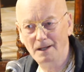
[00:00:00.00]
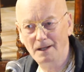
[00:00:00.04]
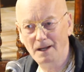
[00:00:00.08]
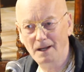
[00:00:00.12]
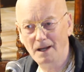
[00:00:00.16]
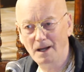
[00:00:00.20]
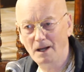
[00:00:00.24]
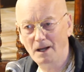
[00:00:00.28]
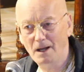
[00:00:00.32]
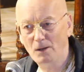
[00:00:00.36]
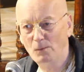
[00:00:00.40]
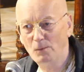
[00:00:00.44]

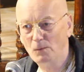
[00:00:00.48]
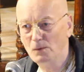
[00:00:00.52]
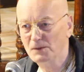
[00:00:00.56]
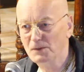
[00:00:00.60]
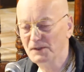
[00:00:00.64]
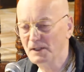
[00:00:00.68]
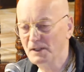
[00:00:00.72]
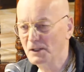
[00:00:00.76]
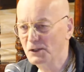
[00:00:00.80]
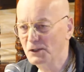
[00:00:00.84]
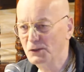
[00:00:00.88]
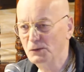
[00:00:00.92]
I was
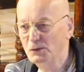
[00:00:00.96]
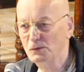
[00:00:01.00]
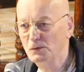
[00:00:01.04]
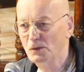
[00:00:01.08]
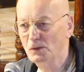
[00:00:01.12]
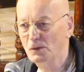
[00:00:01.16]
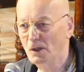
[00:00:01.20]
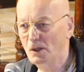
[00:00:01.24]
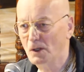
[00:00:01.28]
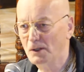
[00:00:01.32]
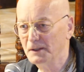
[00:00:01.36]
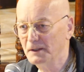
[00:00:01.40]

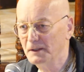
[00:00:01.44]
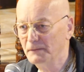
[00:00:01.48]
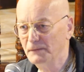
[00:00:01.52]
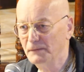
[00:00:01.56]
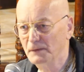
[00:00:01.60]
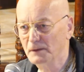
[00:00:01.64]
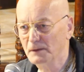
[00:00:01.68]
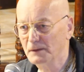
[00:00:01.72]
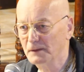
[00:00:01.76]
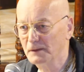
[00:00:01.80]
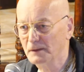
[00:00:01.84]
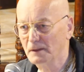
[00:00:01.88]
into
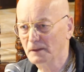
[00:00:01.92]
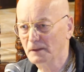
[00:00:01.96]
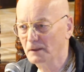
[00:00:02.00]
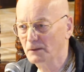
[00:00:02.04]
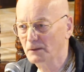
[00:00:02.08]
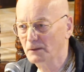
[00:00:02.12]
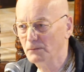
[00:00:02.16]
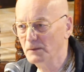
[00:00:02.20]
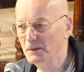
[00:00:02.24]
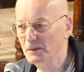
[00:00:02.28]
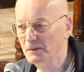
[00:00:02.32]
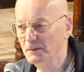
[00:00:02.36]
different
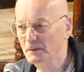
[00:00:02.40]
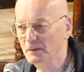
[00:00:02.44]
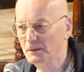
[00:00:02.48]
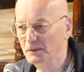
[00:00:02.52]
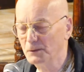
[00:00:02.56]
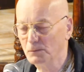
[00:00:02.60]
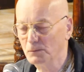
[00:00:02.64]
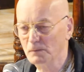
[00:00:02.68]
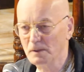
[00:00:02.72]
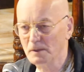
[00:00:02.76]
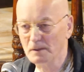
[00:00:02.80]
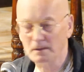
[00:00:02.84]
research
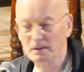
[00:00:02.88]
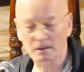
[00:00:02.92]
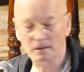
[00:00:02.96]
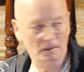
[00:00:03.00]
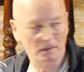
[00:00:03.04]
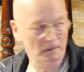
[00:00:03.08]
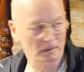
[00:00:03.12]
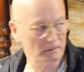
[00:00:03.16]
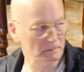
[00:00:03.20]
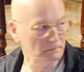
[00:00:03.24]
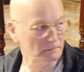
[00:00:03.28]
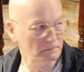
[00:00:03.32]
with
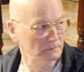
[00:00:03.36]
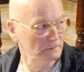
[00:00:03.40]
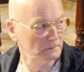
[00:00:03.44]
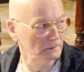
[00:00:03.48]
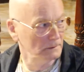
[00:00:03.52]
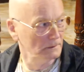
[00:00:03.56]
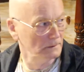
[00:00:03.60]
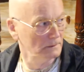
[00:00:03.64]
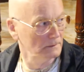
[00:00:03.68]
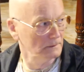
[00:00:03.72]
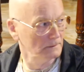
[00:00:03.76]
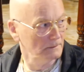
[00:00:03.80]

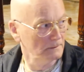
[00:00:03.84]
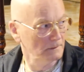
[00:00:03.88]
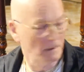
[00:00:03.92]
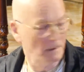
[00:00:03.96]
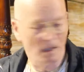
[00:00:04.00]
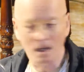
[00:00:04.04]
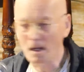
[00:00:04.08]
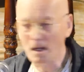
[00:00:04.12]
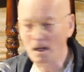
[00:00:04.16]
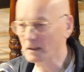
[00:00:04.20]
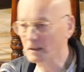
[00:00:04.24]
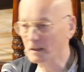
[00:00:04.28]

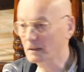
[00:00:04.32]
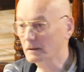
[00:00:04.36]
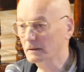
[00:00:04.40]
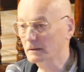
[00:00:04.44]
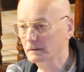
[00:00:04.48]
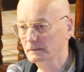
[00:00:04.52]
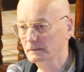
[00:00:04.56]
art.